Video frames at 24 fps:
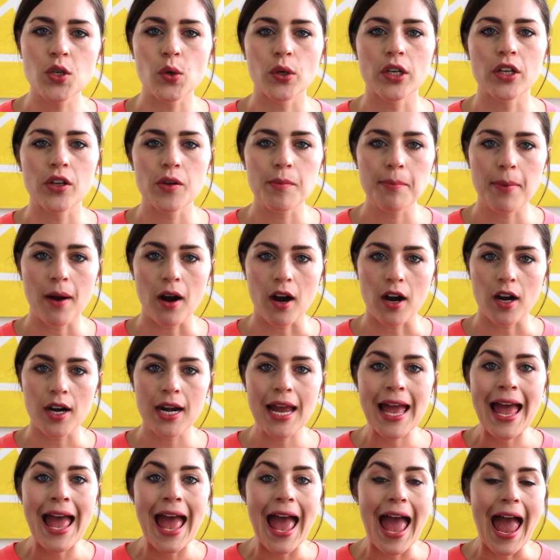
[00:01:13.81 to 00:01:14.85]
going to impart
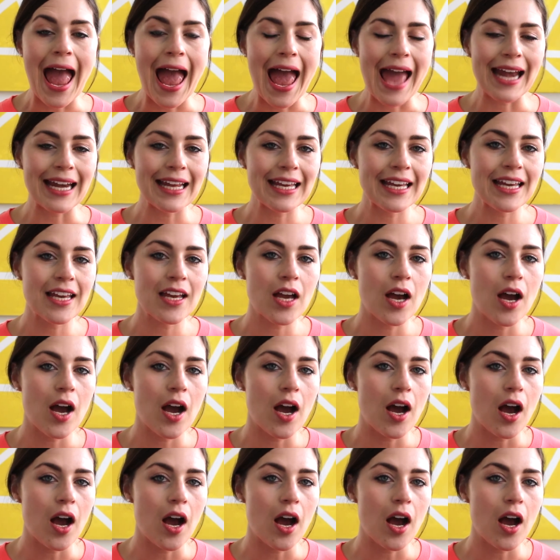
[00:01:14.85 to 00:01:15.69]
any